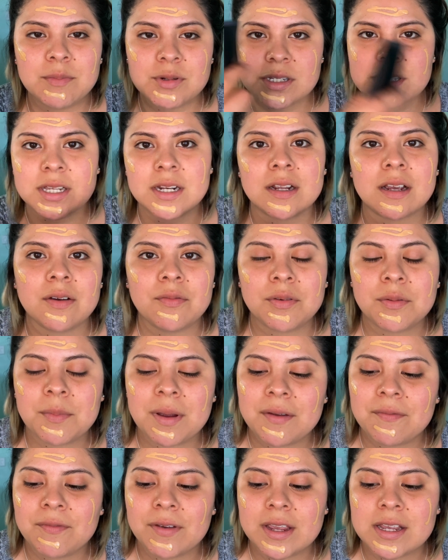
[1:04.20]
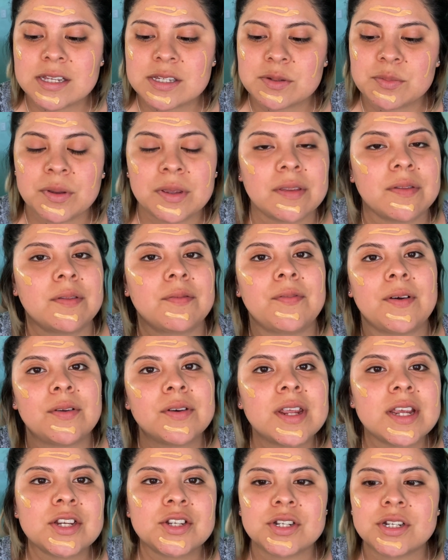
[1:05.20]
just gonna cover my face with
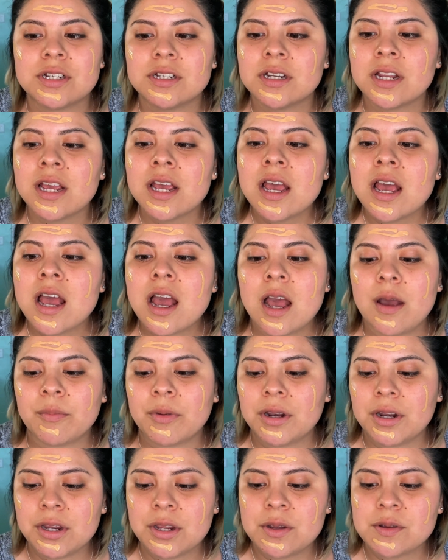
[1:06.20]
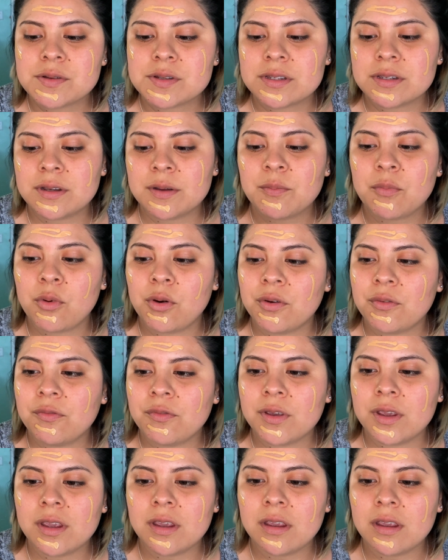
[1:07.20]
foundation. I'm gonna use the
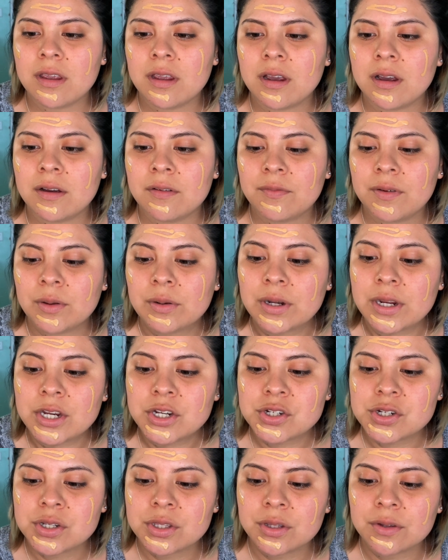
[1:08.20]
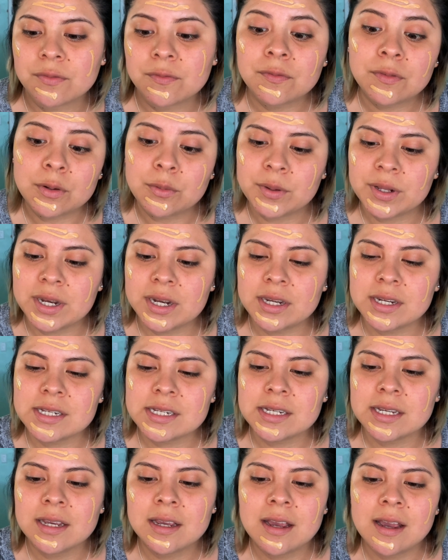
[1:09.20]
Morphe foundation, the
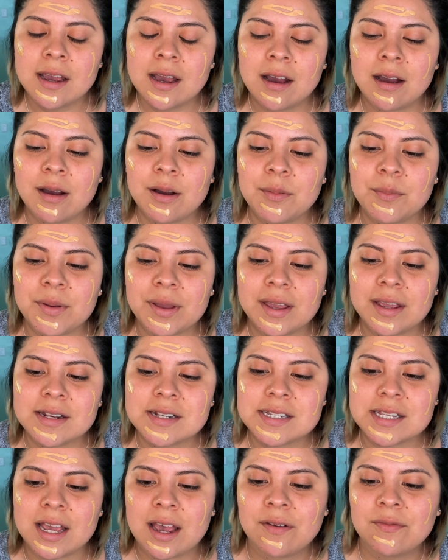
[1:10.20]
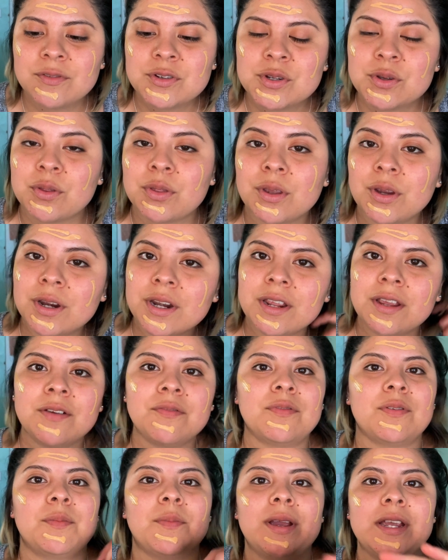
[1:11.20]
Fluidity. It's F230
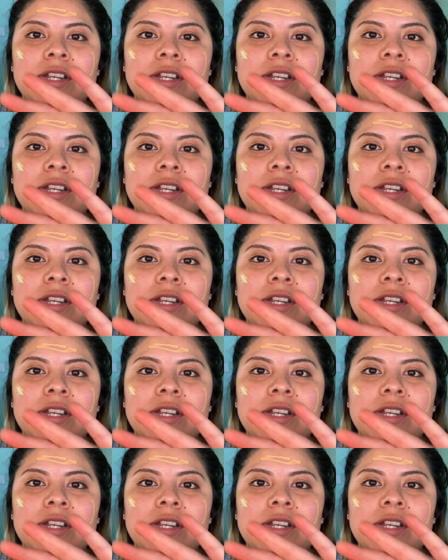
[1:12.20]
for my